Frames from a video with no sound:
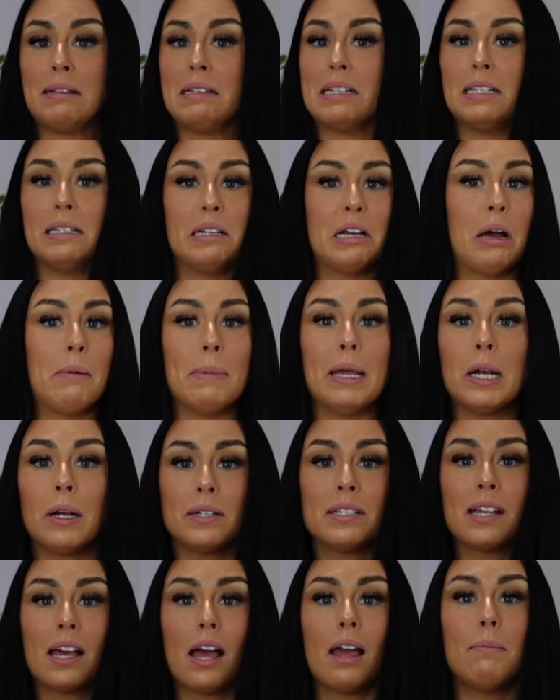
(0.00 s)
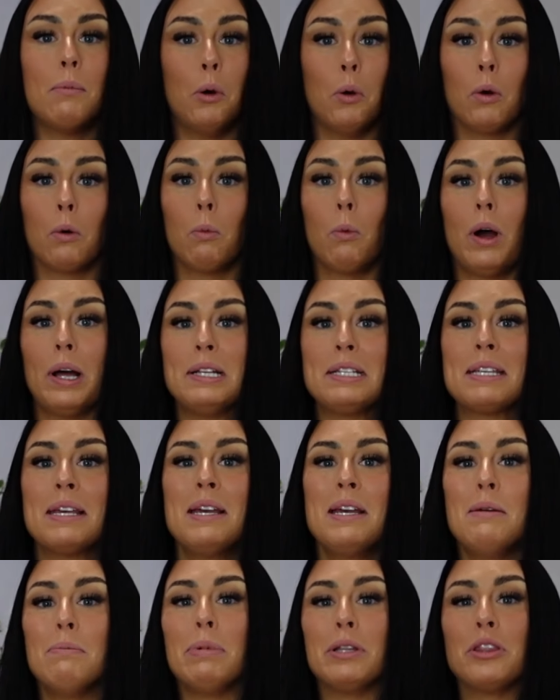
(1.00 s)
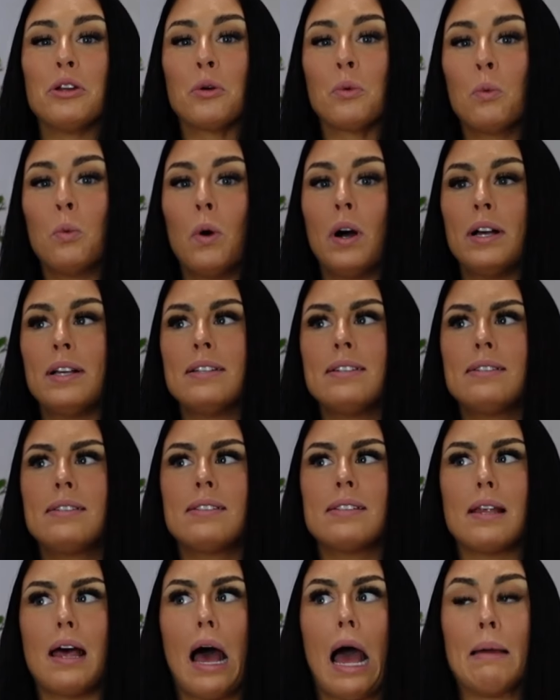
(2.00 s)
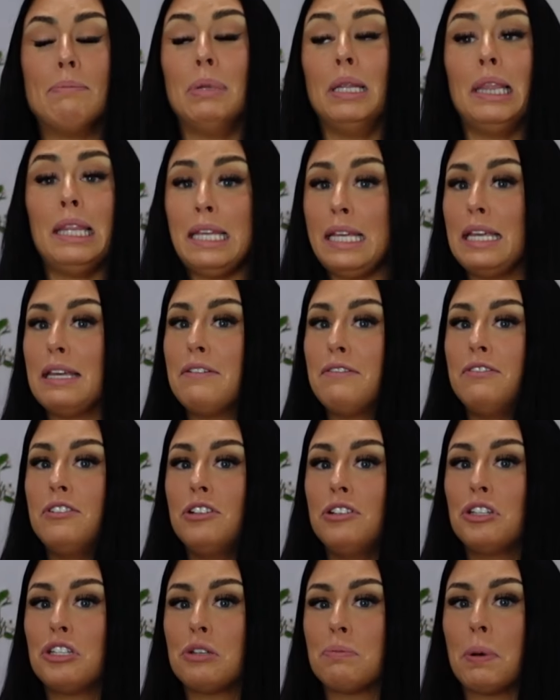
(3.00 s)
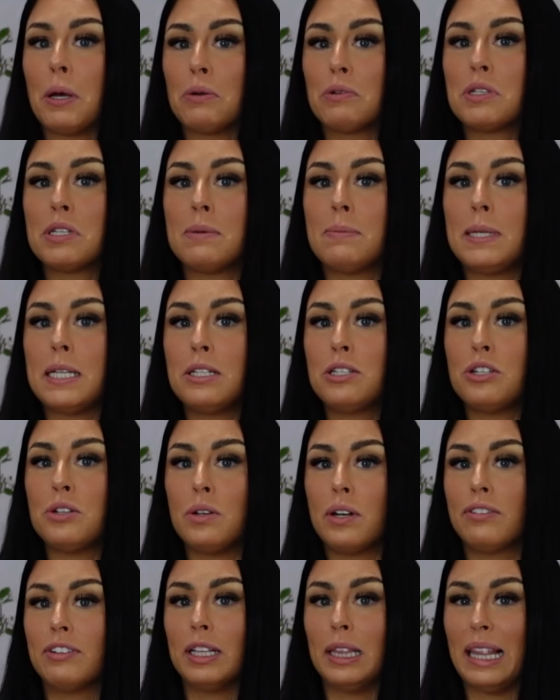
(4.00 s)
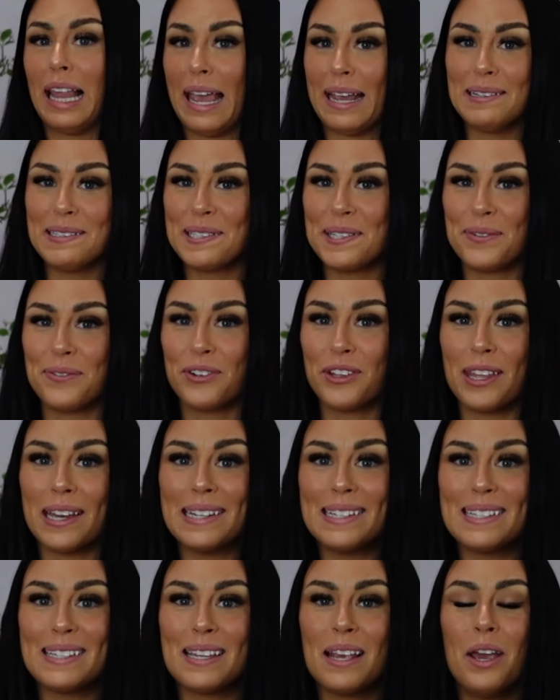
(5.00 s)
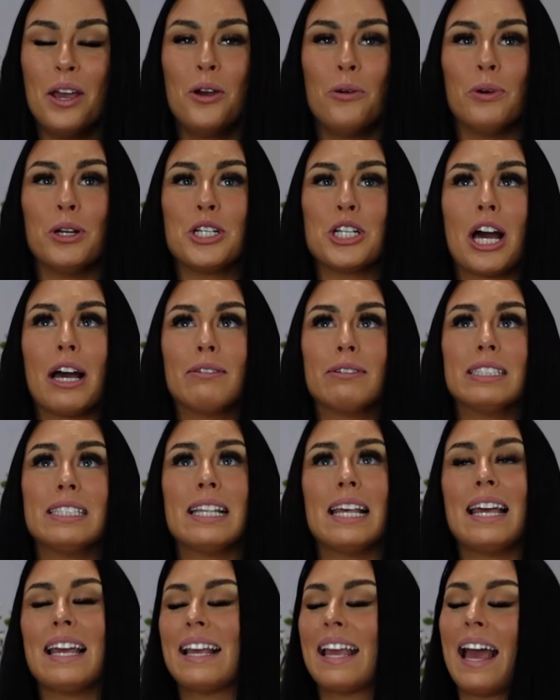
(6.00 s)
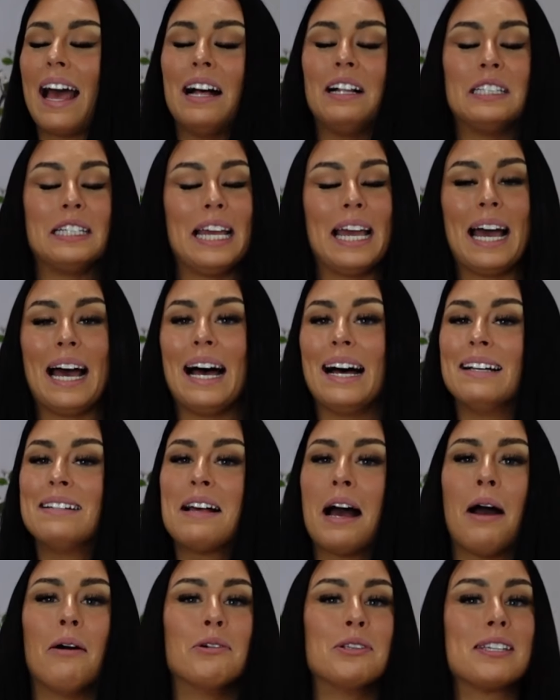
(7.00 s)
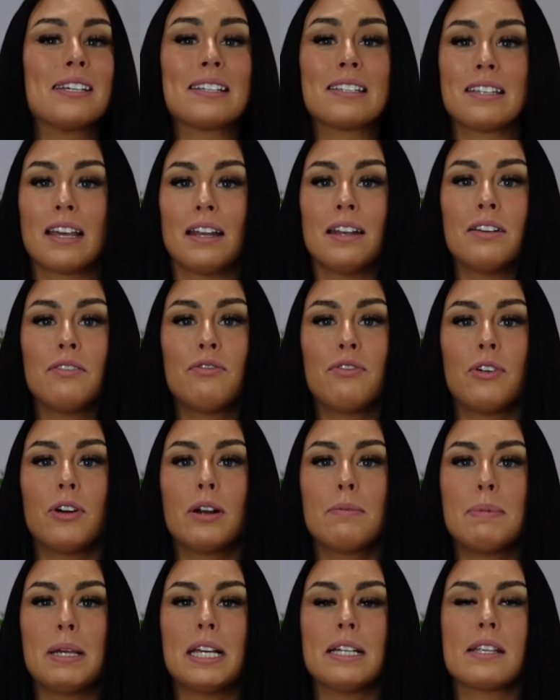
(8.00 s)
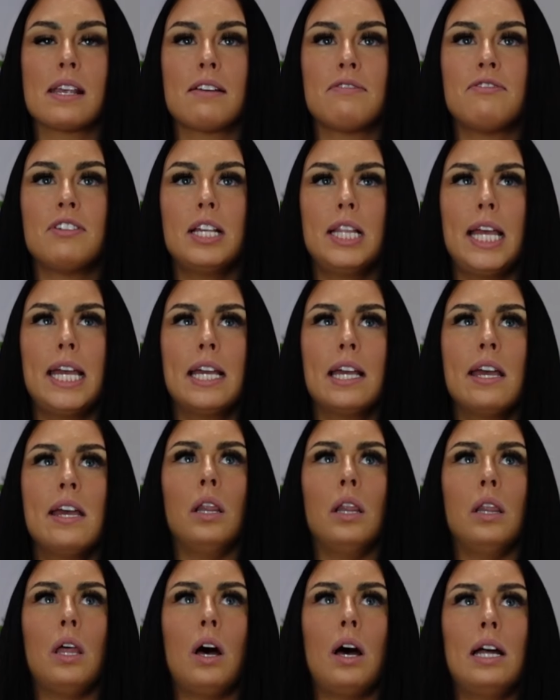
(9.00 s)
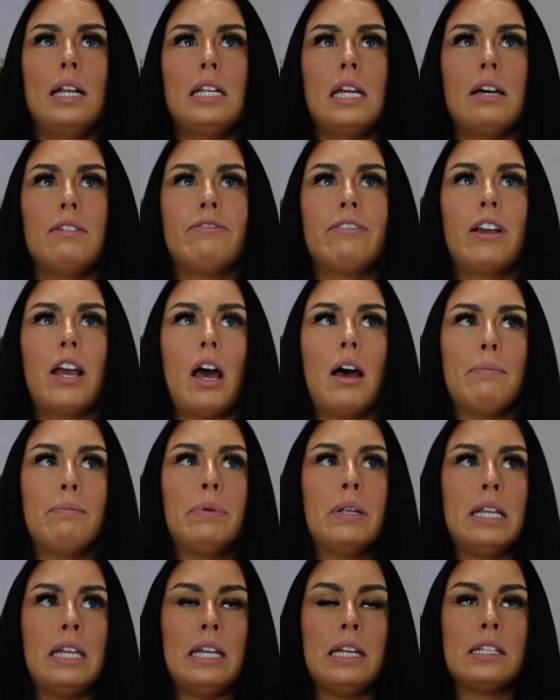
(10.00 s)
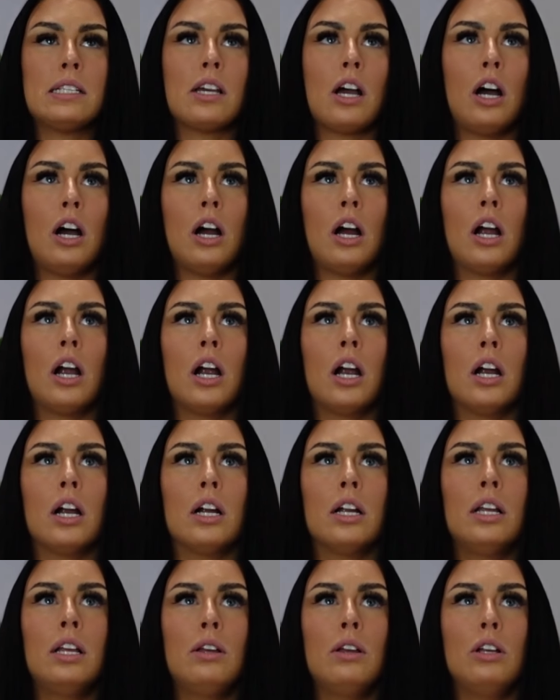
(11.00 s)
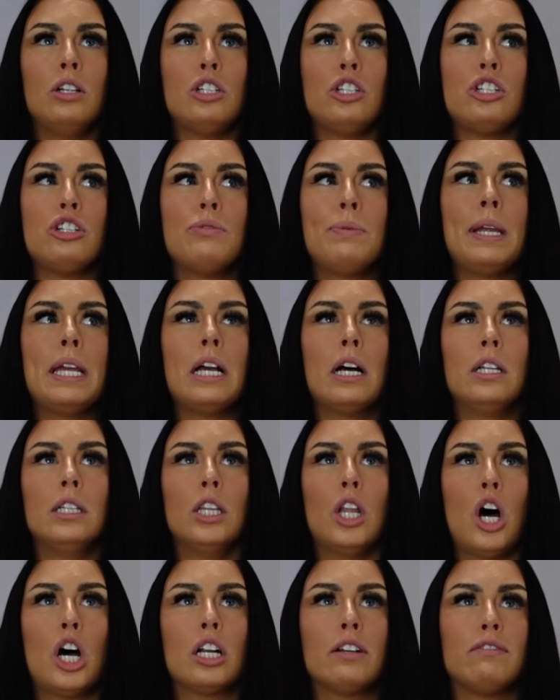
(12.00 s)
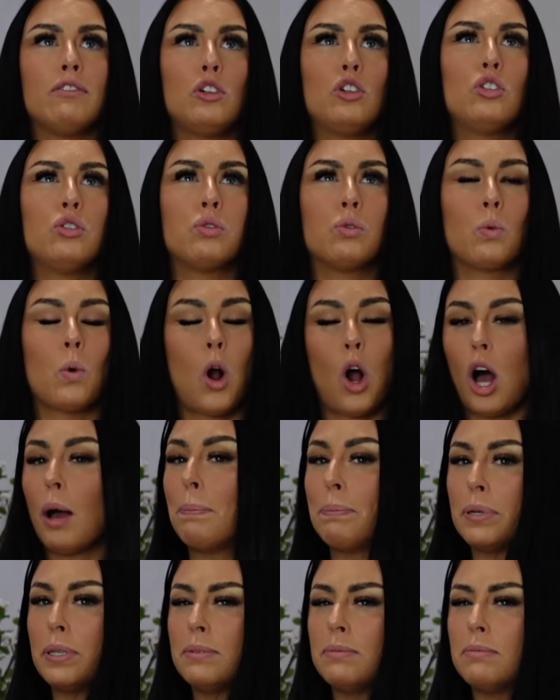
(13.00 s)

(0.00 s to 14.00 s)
didn't come in on time or what, but there was, I believe, supposed to be 2 different lengths for this, which I was like, hell yeah, I was excited for, because I feel like a lot of companies are doing a lot of crop